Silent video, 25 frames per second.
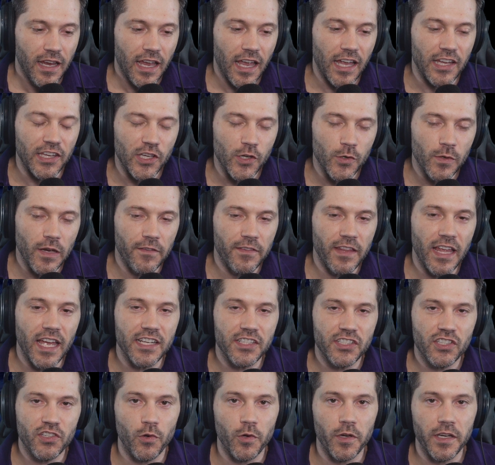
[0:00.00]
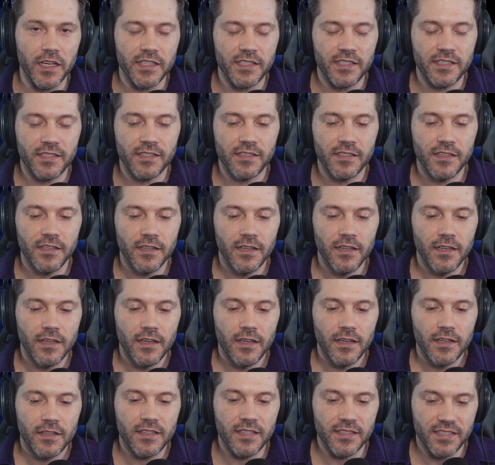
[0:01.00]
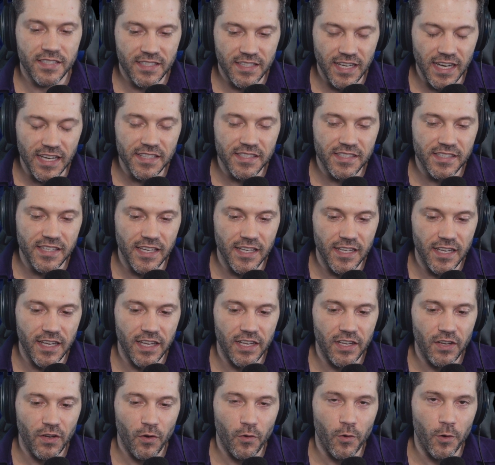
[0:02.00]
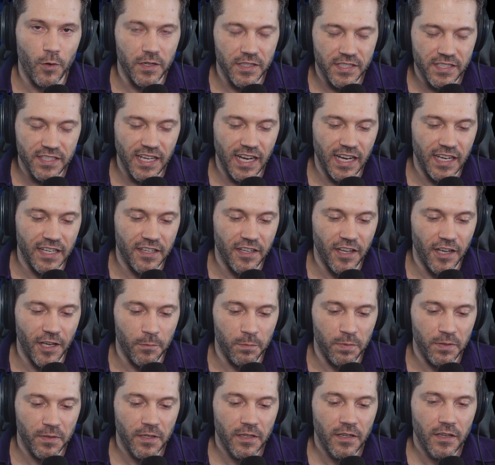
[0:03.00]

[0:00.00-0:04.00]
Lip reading: and you have that choice to stay seated or to stand up,